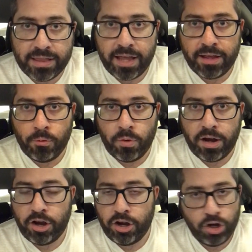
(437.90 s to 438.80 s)
thing
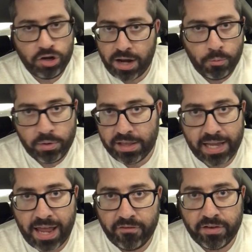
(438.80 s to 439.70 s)
where you're not
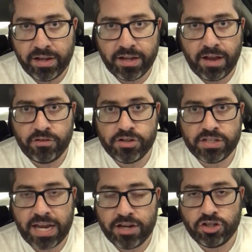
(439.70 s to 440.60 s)
really having a
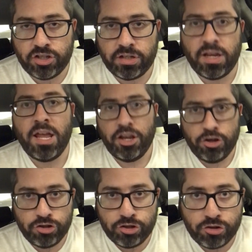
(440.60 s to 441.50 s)
conversation,
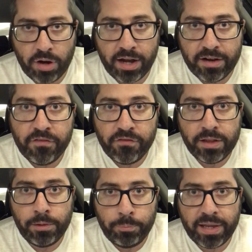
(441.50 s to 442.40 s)
you're just trying to
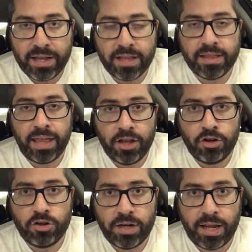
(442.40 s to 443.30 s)
feel big on the
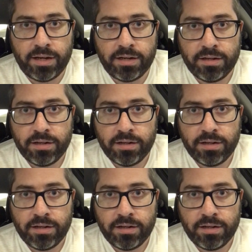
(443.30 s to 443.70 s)
internet.